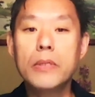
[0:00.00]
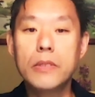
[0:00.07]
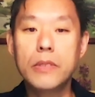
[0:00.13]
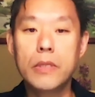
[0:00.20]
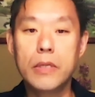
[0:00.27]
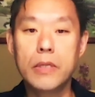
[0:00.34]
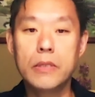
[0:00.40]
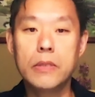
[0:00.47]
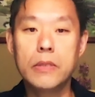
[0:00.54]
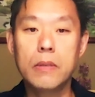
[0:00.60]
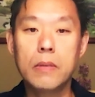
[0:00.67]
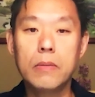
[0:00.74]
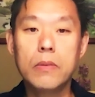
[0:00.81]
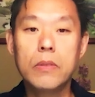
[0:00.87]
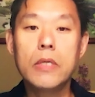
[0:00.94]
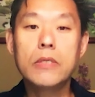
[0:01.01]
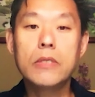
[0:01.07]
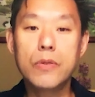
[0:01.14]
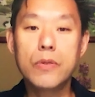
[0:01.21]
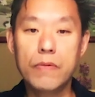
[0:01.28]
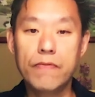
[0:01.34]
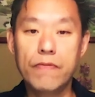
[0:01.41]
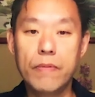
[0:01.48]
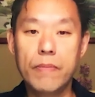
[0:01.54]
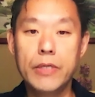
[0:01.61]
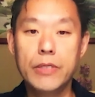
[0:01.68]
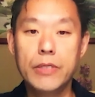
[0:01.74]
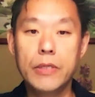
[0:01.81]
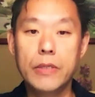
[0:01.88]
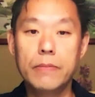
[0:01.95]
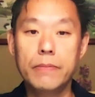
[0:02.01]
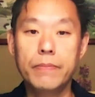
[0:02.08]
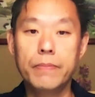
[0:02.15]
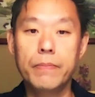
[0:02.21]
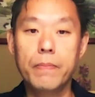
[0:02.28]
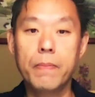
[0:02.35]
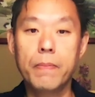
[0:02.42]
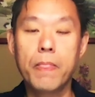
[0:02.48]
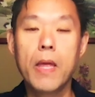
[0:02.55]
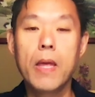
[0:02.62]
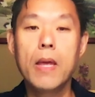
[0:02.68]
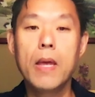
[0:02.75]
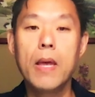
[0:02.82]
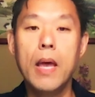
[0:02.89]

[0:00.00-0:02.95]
to this new information, and